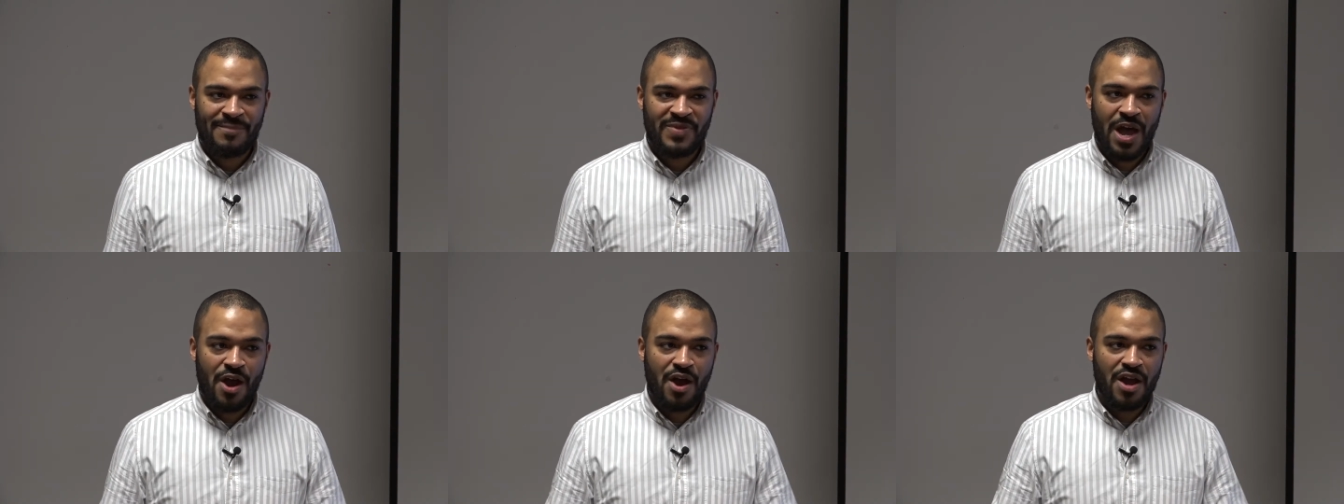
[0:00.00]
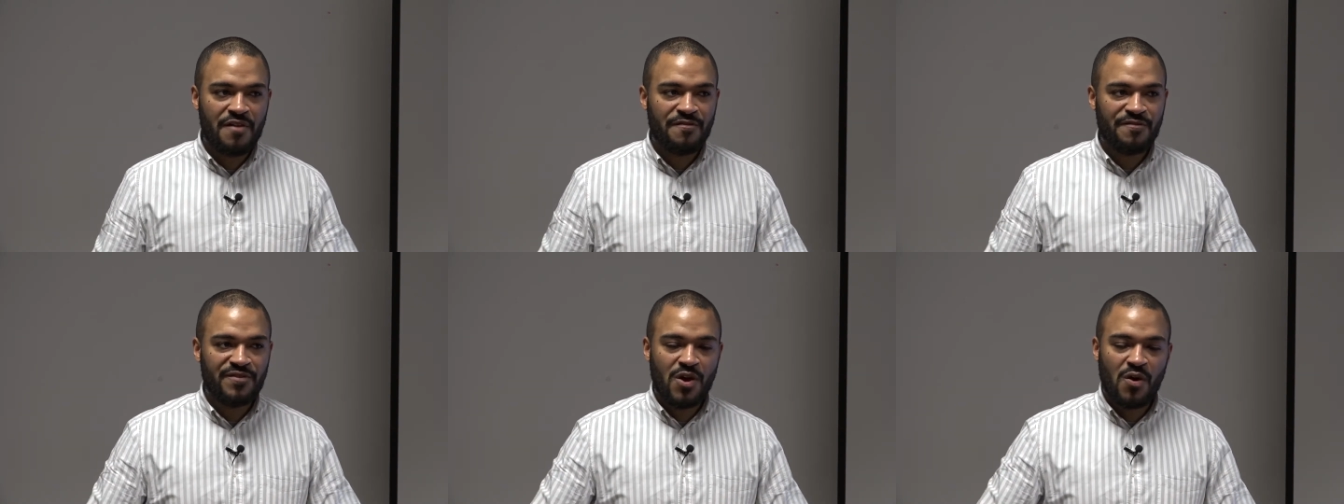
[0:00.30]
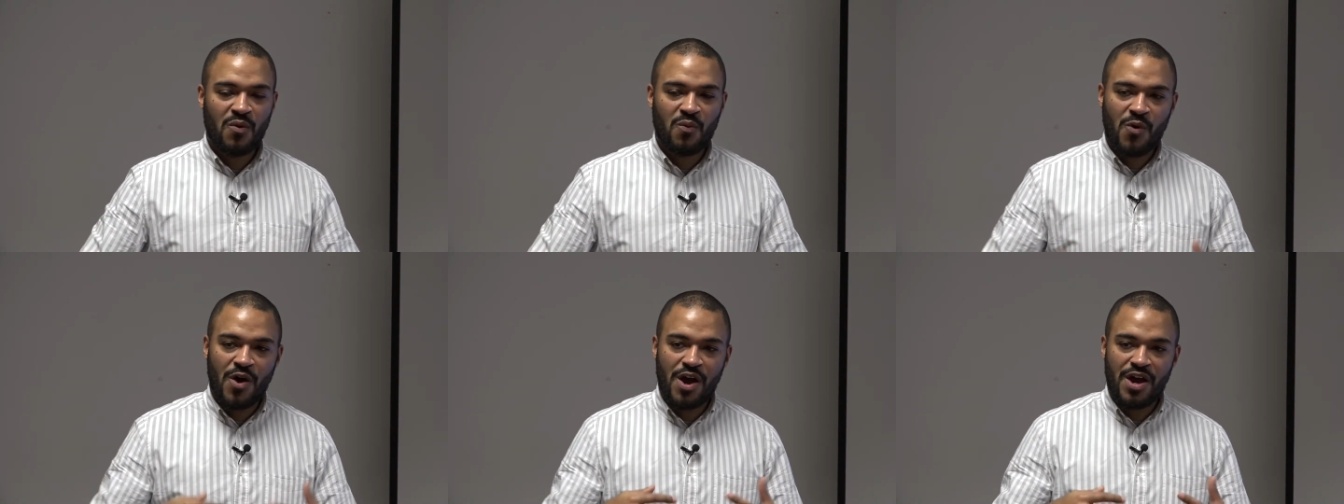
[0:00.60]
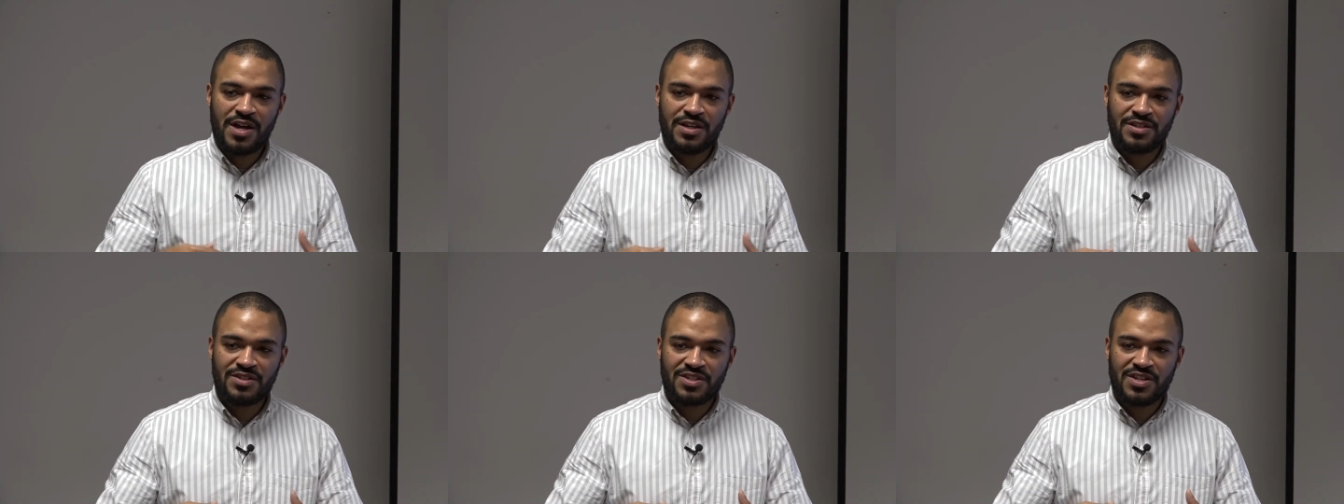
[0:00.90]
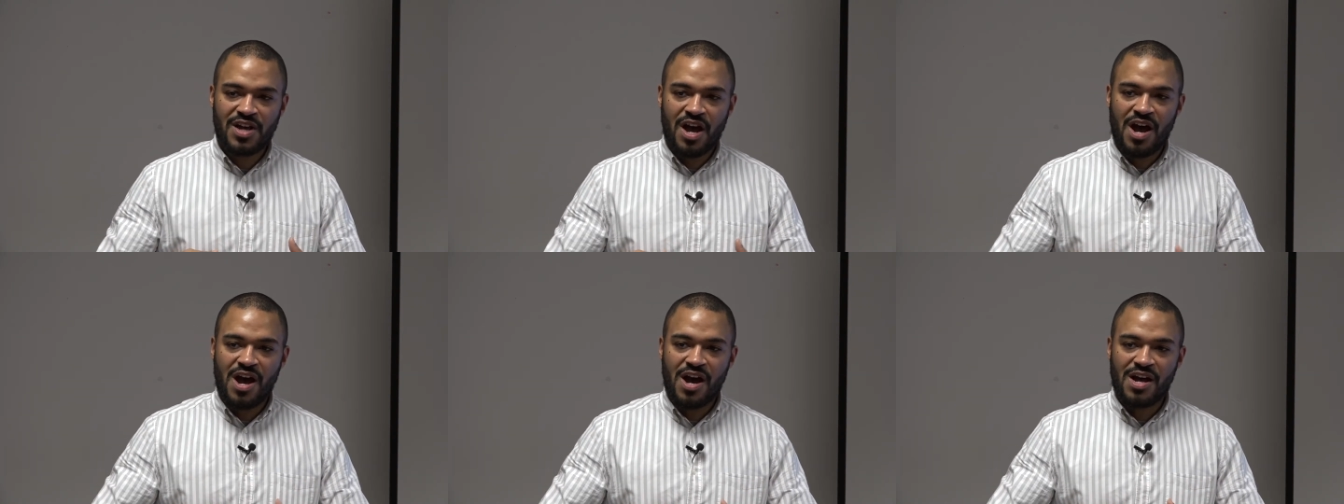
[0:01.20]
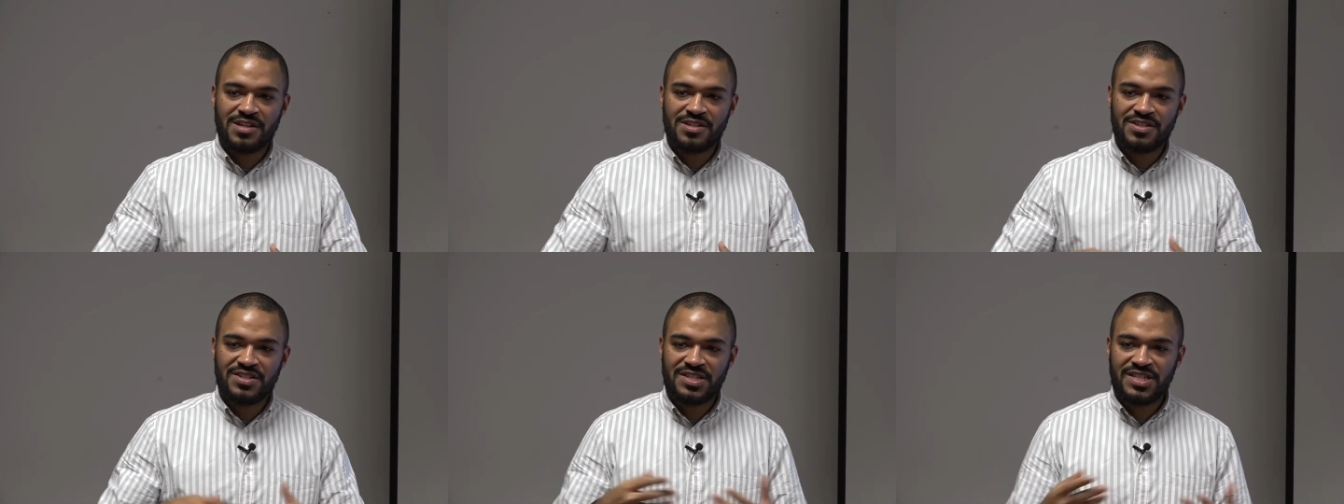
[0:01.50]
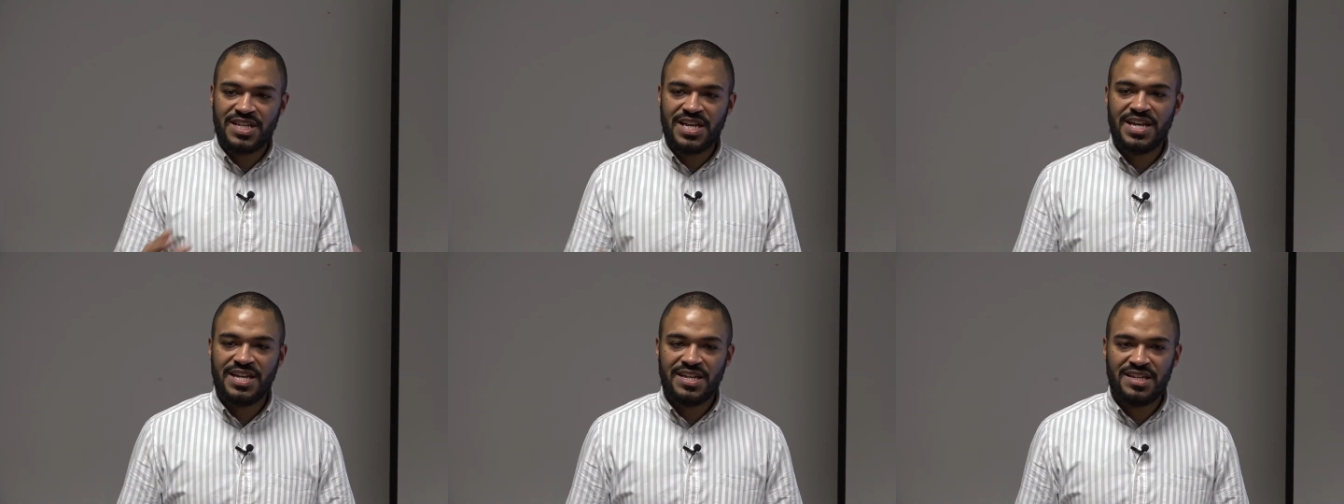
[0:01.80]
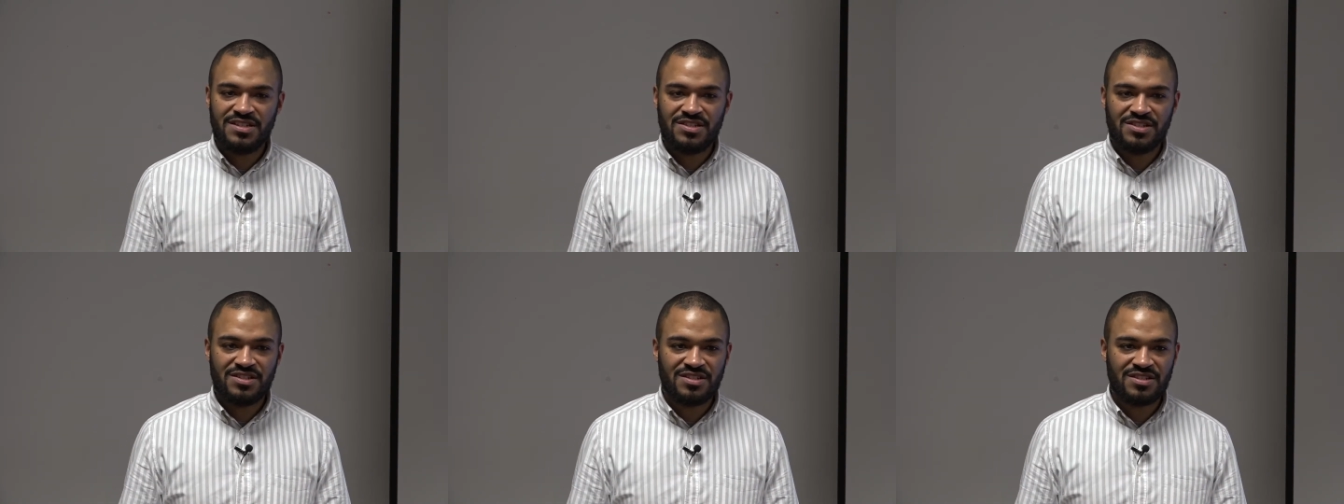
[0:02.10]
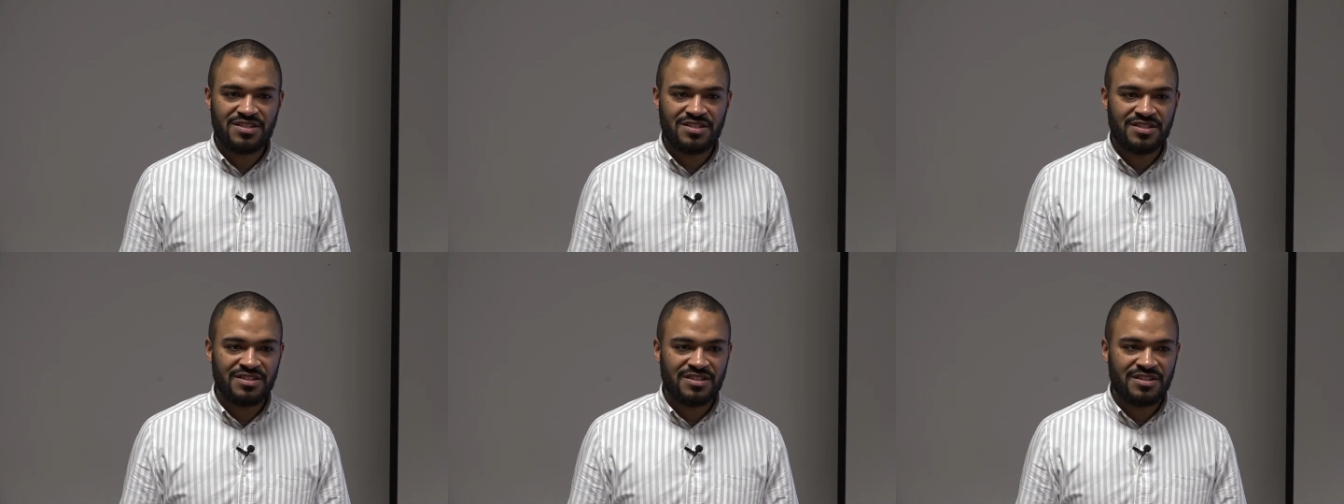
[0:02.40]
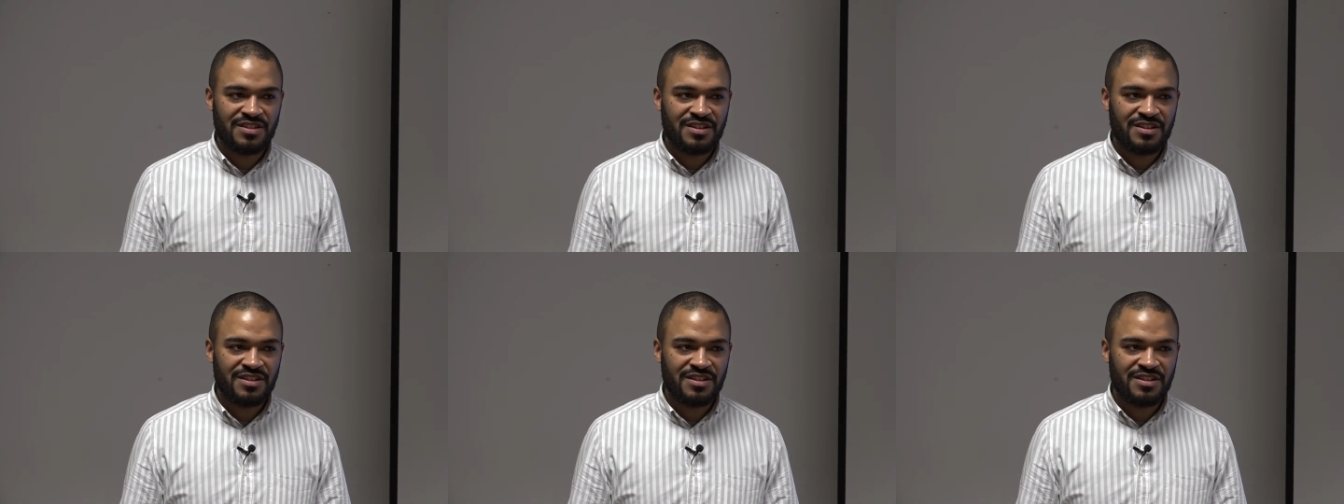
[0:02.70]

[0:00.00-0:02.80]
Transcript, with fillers: Now, if your words are seeds,